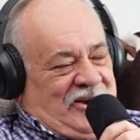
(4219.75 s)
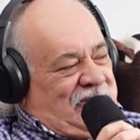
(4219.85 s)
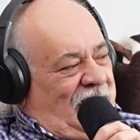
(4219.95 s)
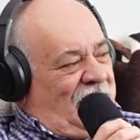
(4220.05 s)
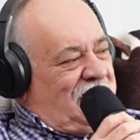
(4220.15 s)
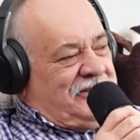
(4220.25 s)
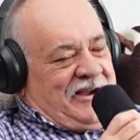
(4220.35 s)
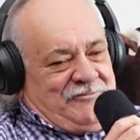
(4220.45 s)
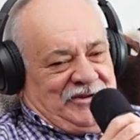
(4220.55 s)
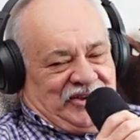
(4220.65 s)
I know, you
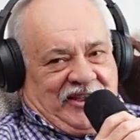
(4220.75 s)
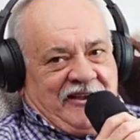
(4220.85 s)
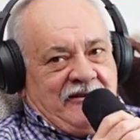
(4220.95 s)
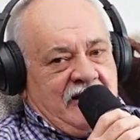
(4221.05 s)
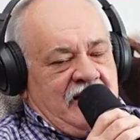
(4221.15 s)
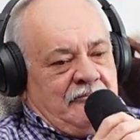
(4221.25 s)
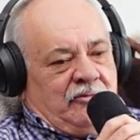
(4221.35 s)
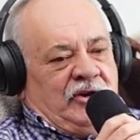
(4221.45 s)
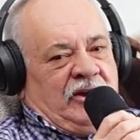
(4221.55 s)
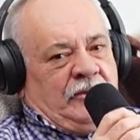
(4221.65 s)
had me scared.
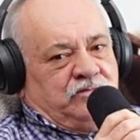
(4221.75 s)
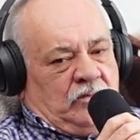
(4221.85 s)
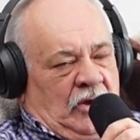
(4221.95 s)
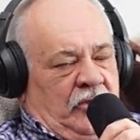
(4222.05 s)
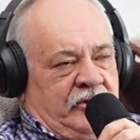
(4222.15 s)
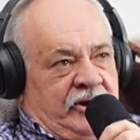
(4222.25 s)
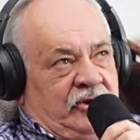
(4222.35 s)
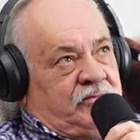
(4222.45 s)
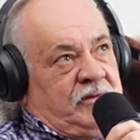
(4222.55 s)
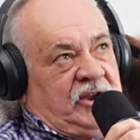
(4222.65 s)
But other
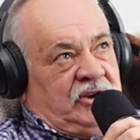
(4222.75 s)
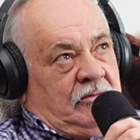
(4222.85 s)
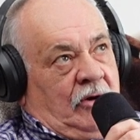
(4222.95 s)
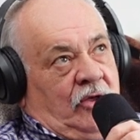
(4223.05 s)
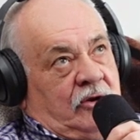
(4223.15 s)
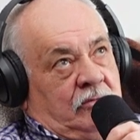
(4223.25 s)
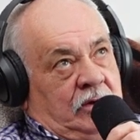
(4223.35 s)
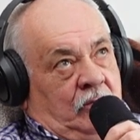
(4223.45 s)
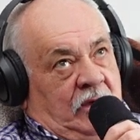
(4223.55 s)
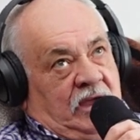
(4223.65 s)
years, me and your mother,
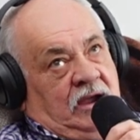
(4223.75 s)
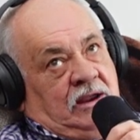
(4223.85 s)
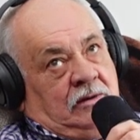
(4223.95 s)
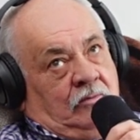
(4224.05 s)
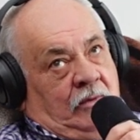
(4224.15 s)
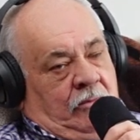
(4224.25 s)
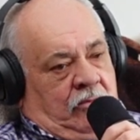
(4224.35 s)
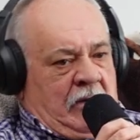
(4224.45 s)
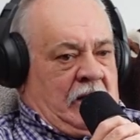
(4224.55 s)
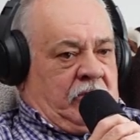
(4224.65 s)
we went, and we
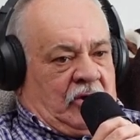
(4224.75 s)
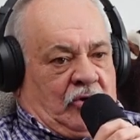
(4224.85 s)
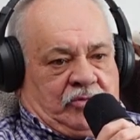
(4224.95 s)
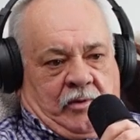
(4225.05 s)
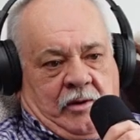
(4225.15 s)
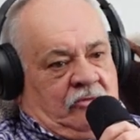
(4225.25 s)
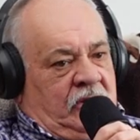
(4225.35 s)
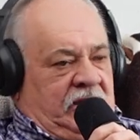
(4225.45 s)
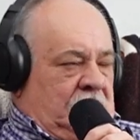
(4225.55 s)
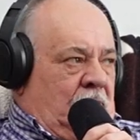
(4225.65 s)
went
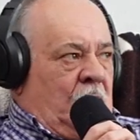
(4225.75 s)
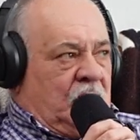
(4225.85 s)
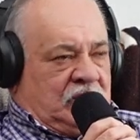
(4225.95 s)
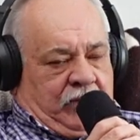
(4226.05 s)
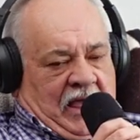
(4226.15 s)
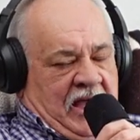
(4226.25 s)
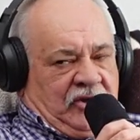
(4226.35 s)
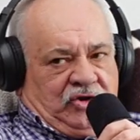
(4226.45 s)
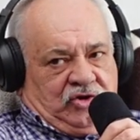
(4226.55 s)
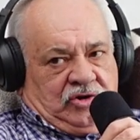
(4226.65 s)
right to Rose
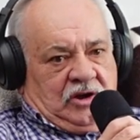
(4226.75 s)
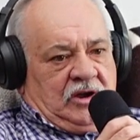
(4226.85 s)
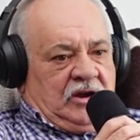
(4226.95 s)
Blanche.